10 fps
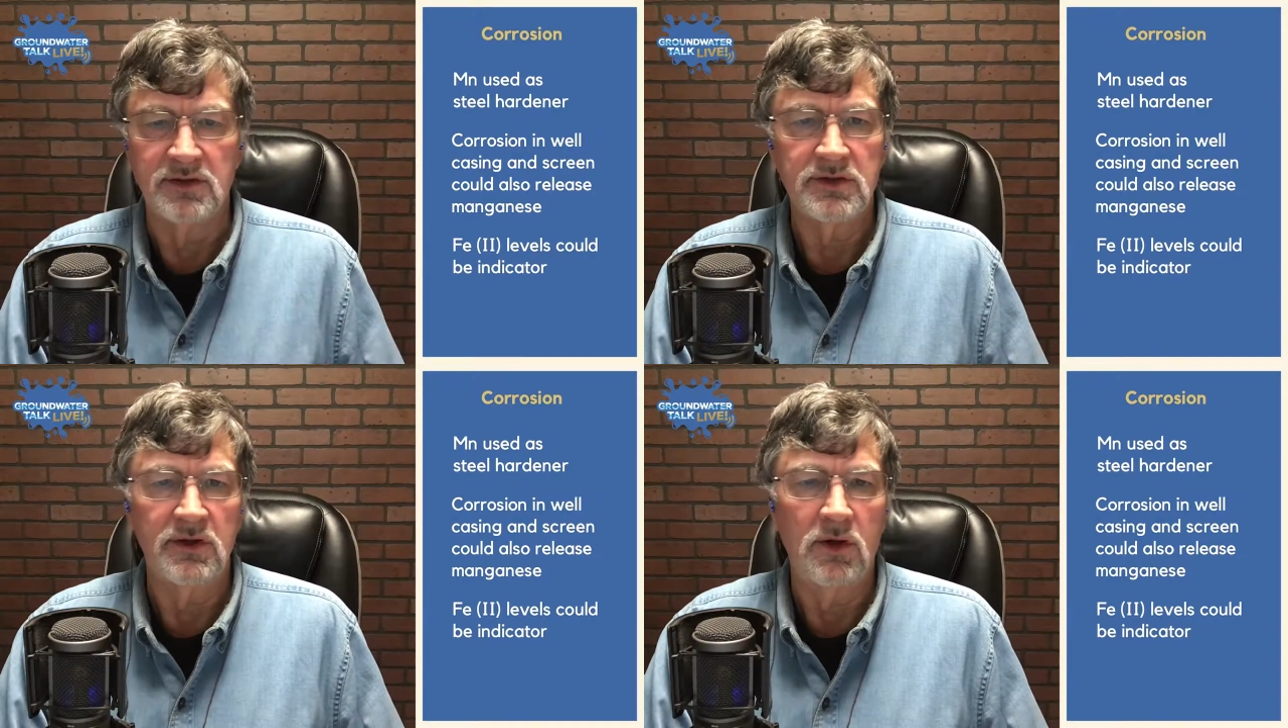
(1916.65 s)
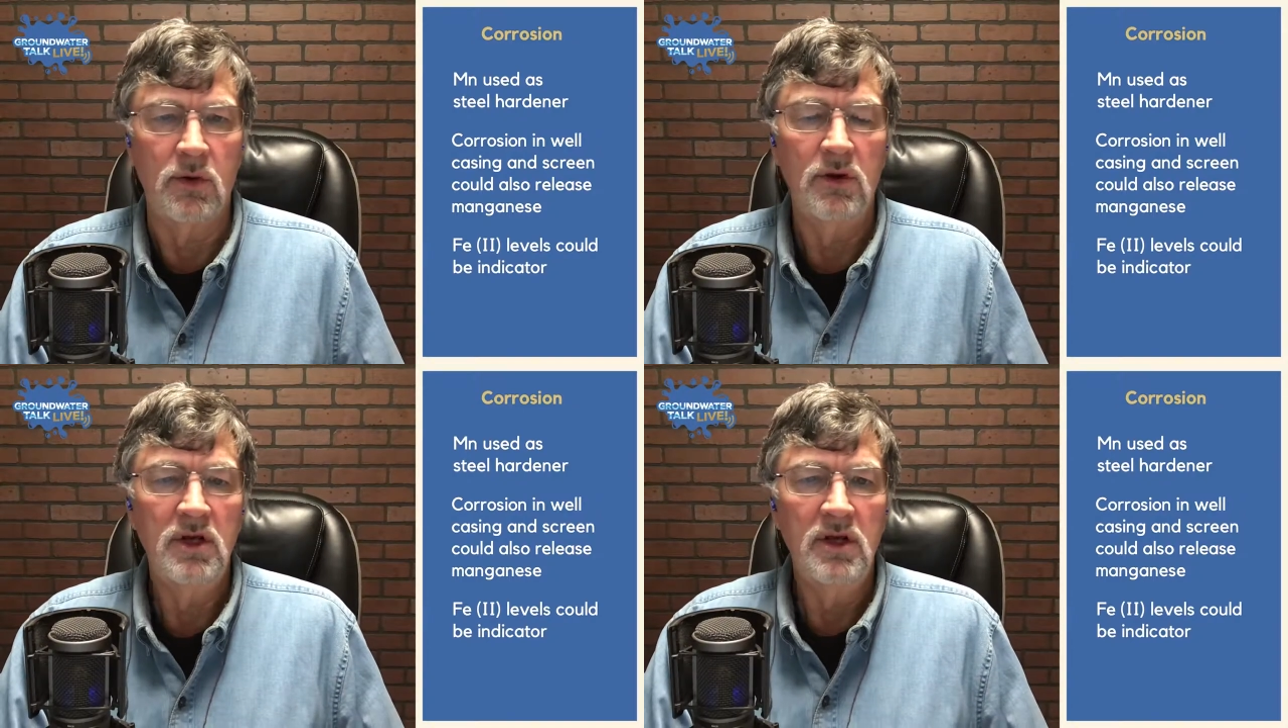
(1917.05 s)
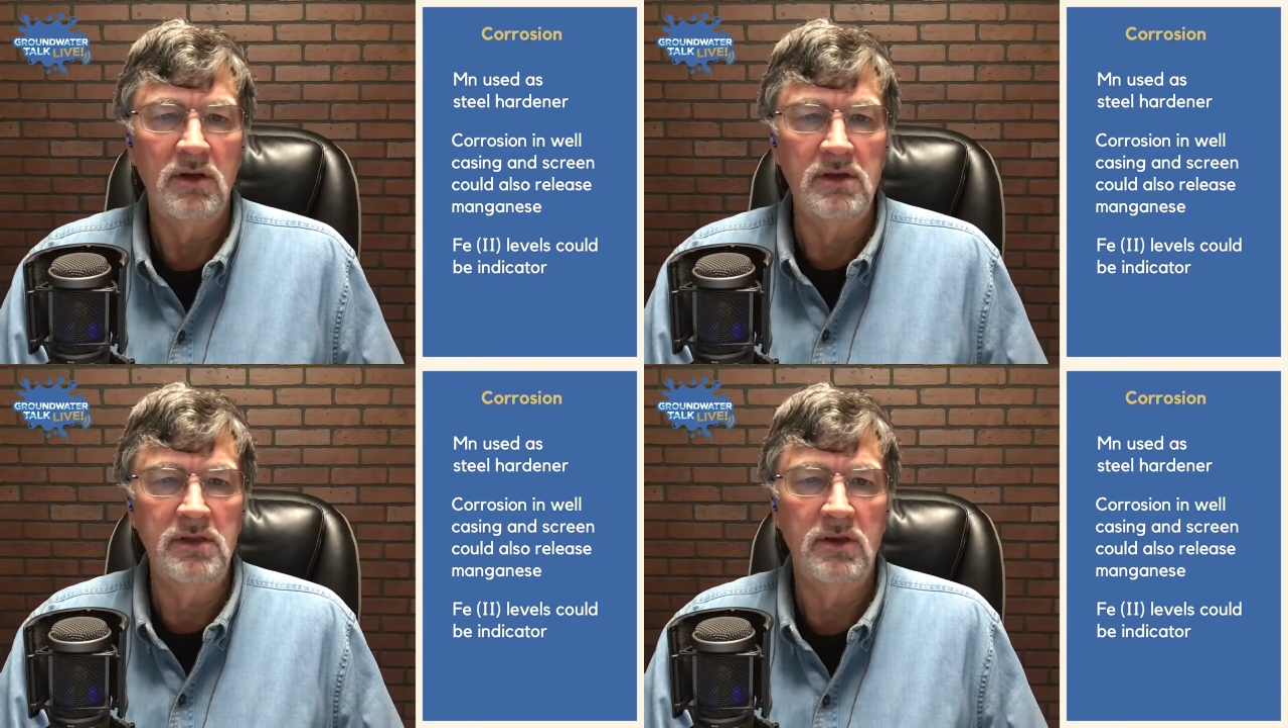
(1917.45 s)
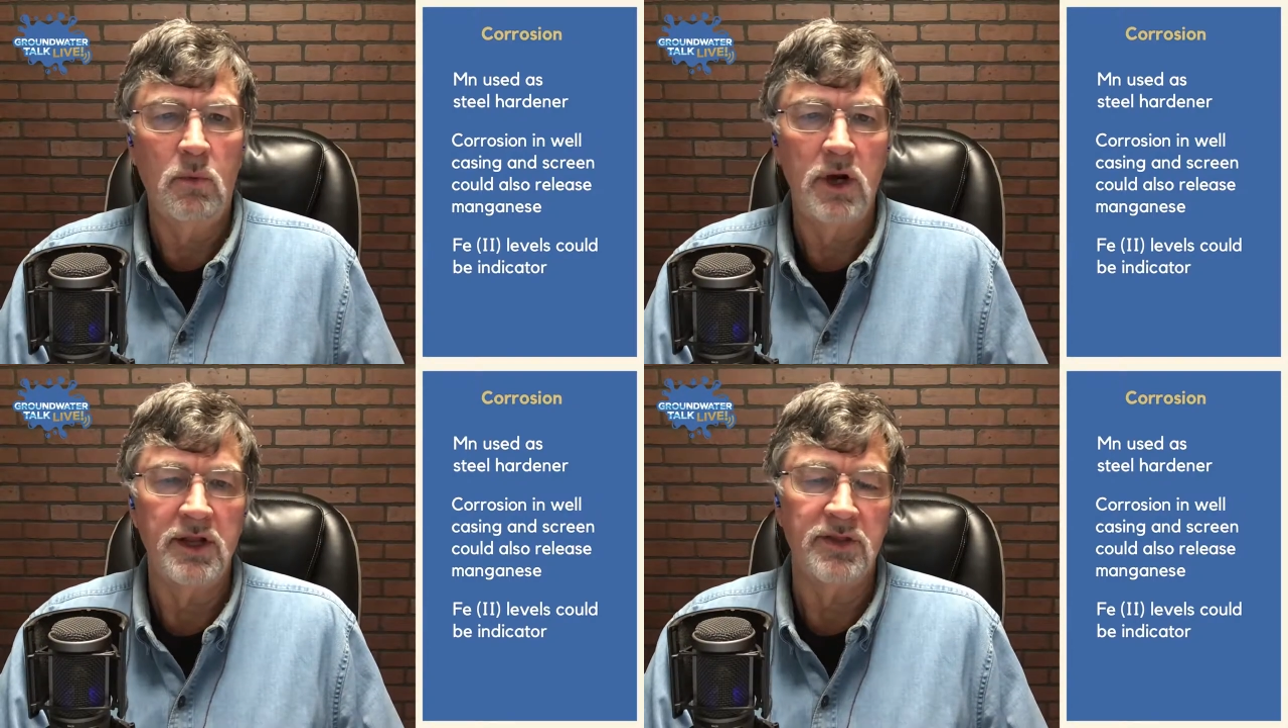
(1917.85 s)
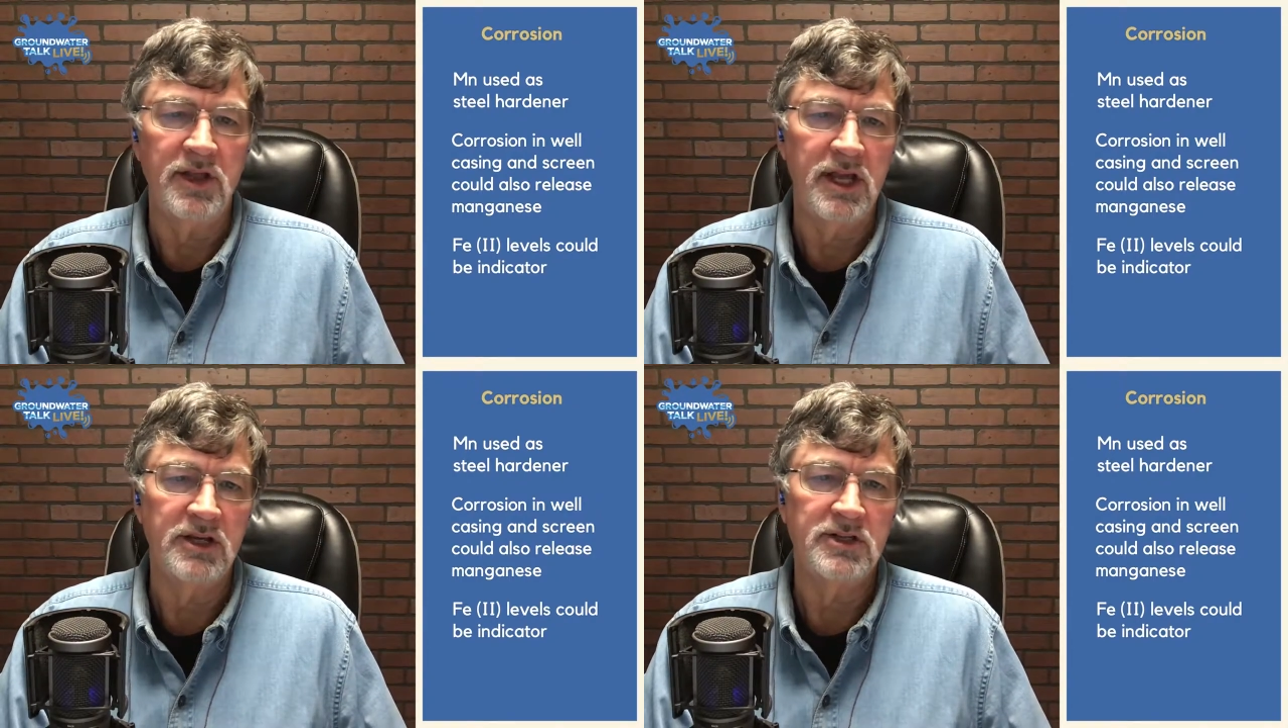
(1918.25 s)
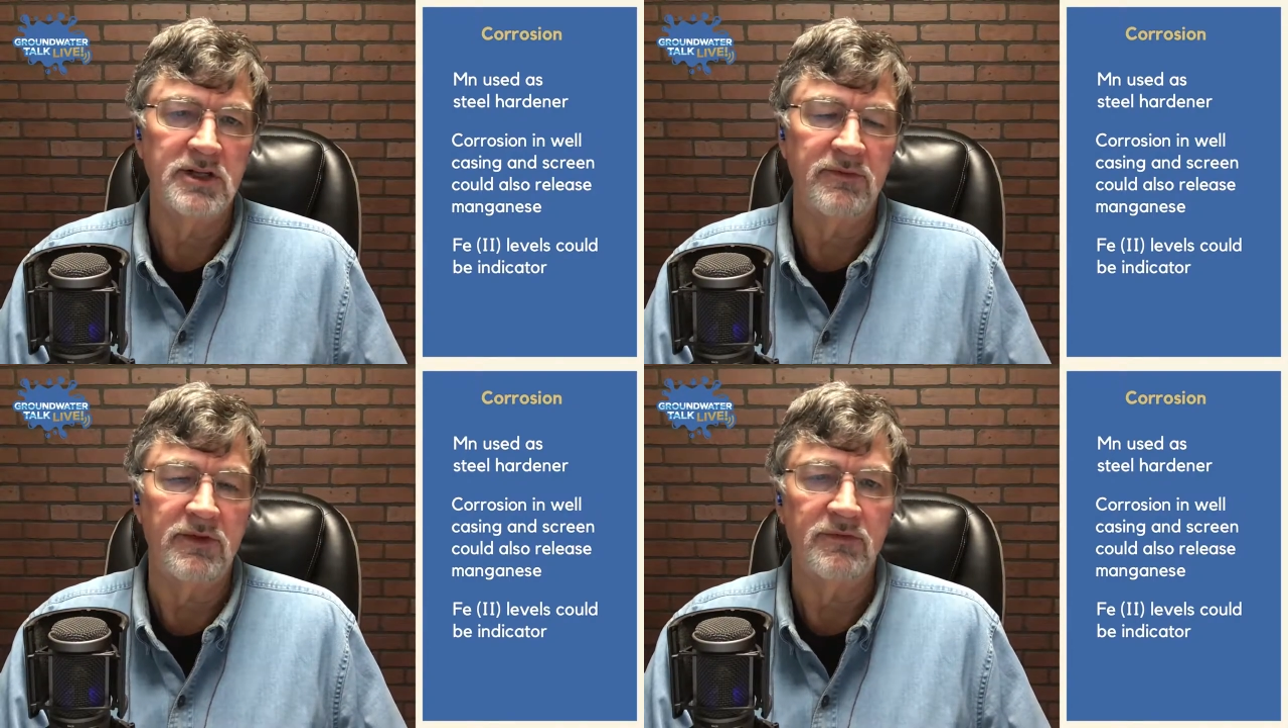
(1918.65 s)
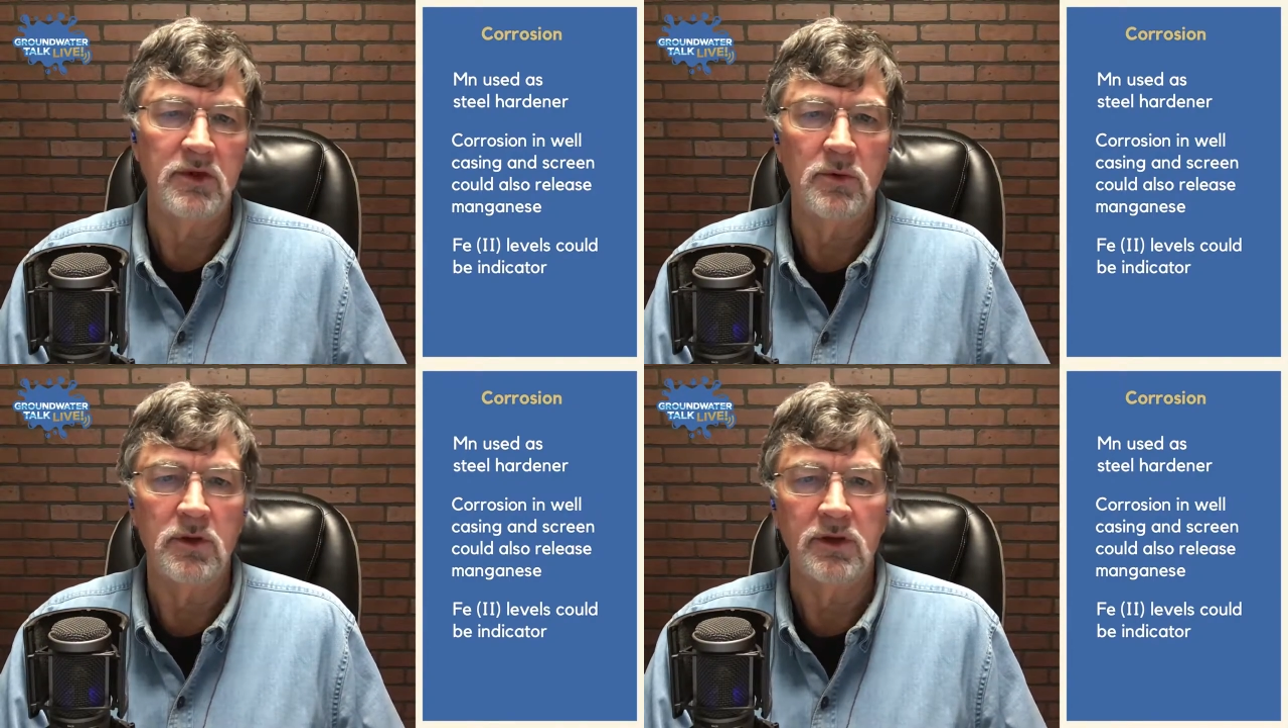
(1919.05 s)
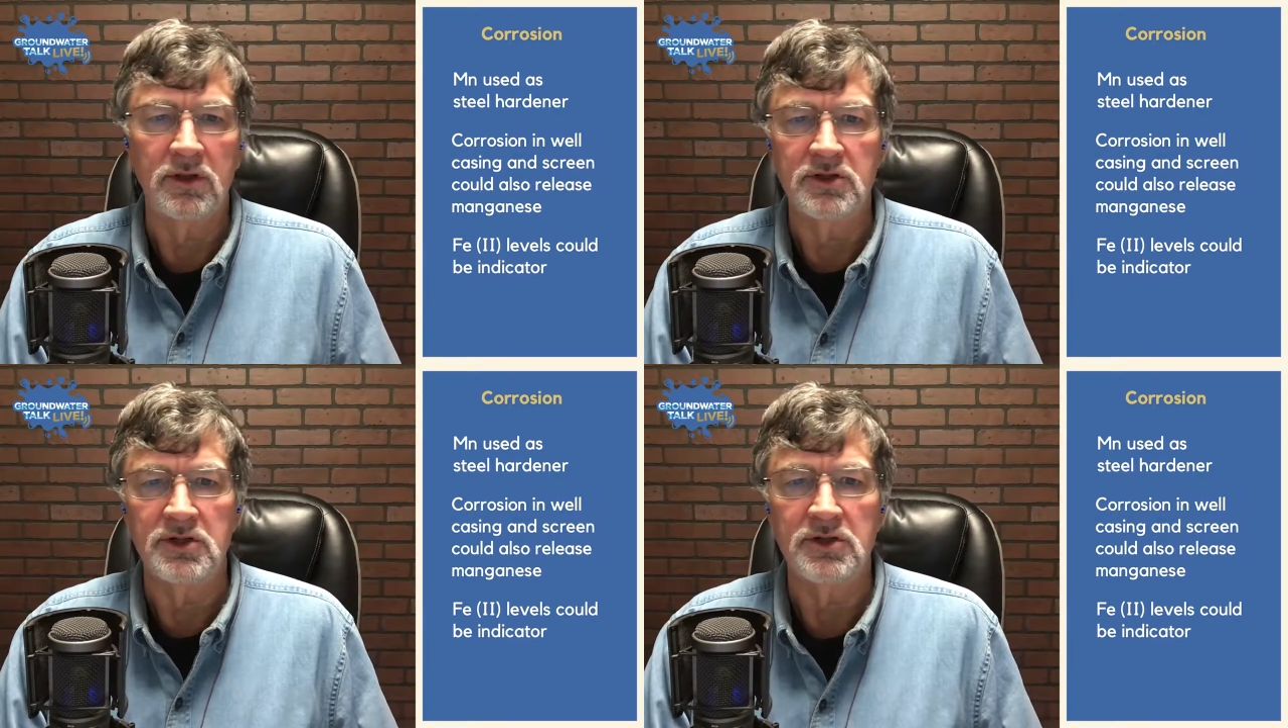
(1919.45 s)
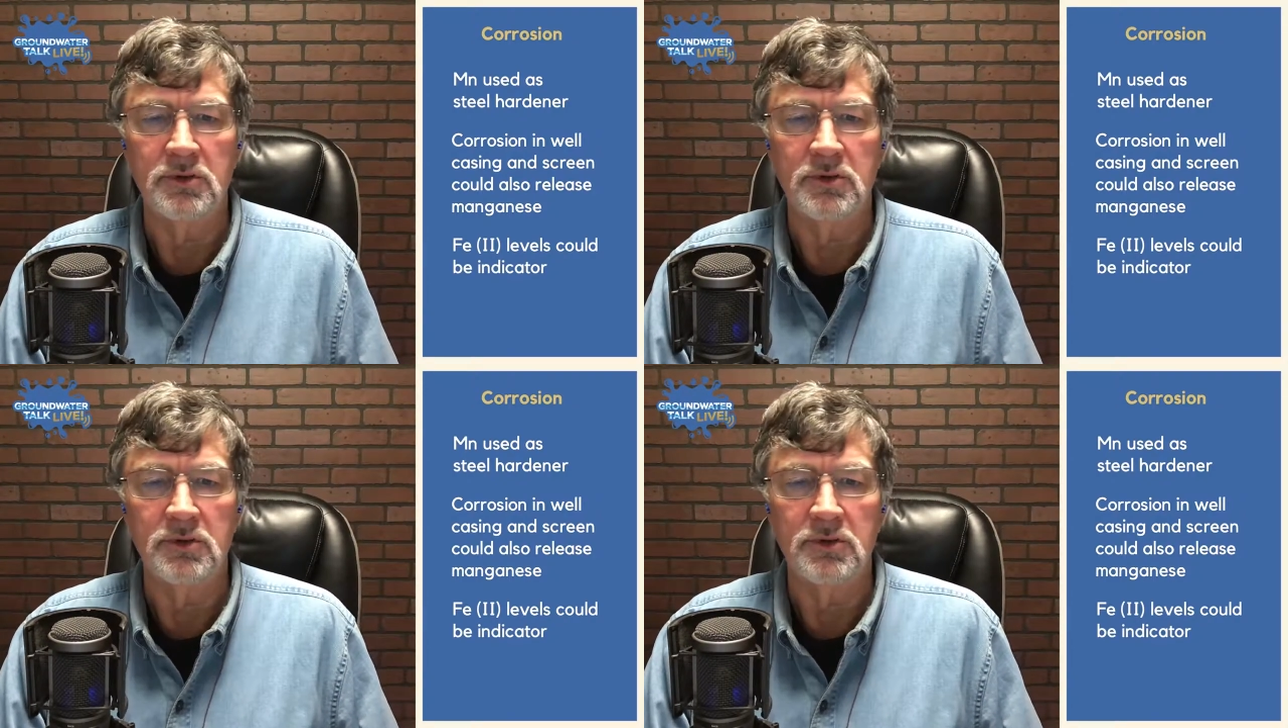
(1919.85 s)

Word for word: So one of the things, if you were listening